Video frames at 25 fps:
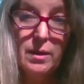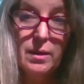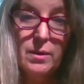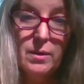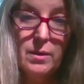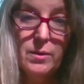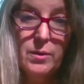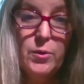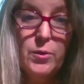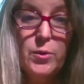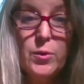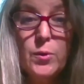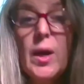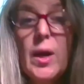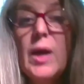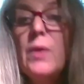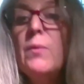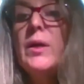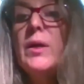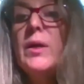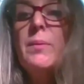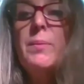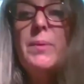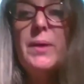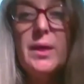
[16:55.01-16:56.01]
Who do I
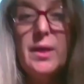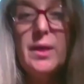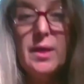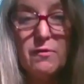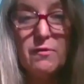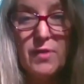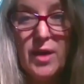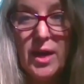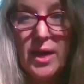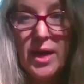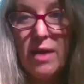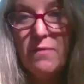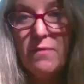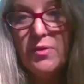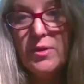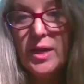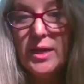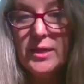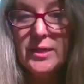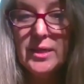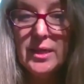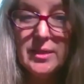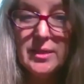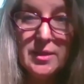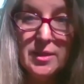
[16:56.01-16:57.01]
want to be? If I have an
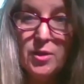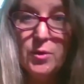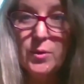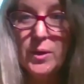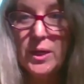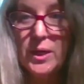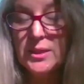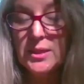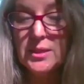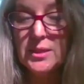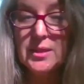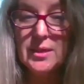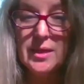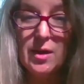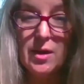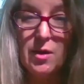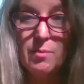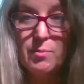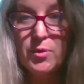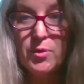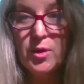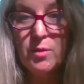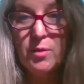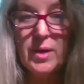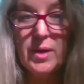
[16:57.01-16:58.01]
identity crisis and now
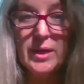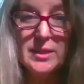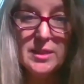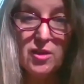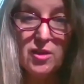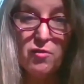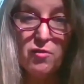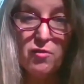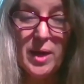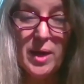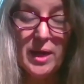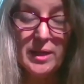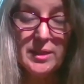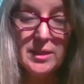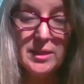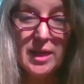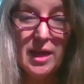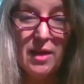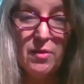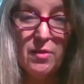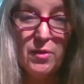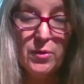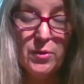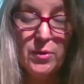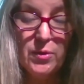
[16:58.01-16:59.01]
I'm putting myself back
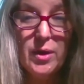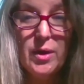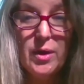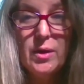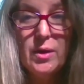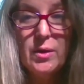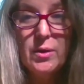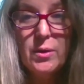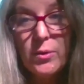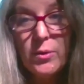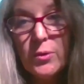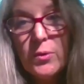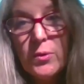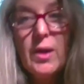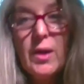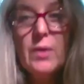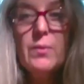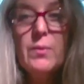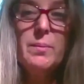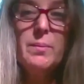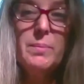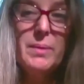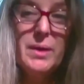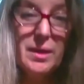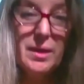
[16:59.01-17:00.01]
together, who do I
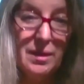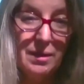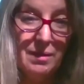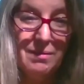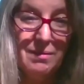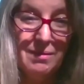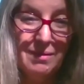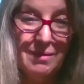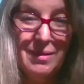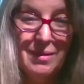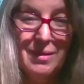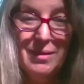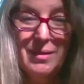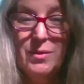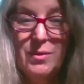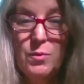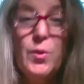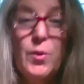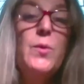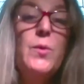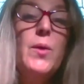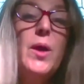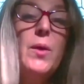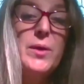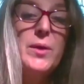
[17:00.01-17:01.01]
want to be? What
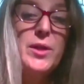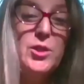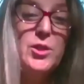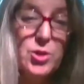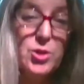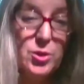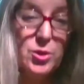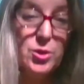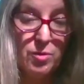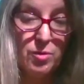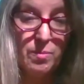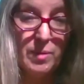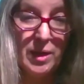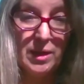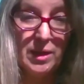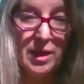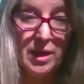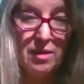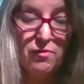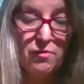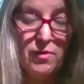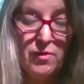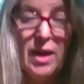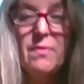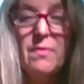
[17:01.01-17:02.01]
do I want to do with my
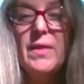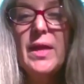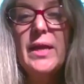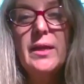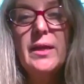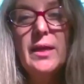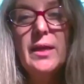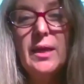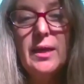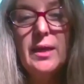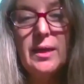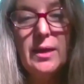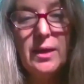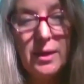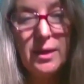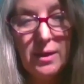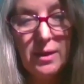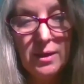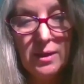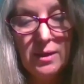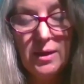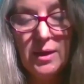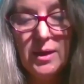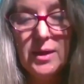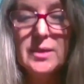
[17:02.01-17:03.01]
life? And then
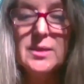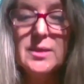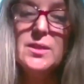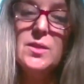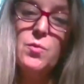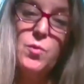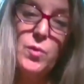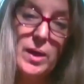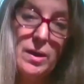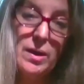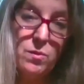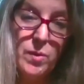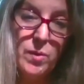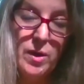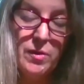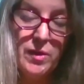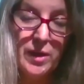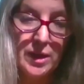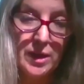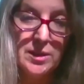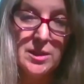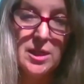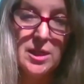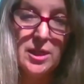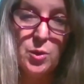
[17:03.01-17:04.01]
E is where the
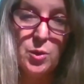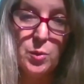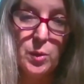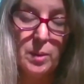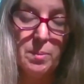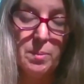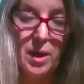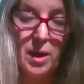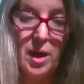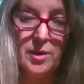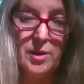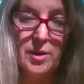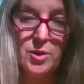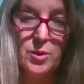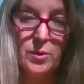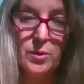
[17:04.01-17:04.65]
continuing bonds are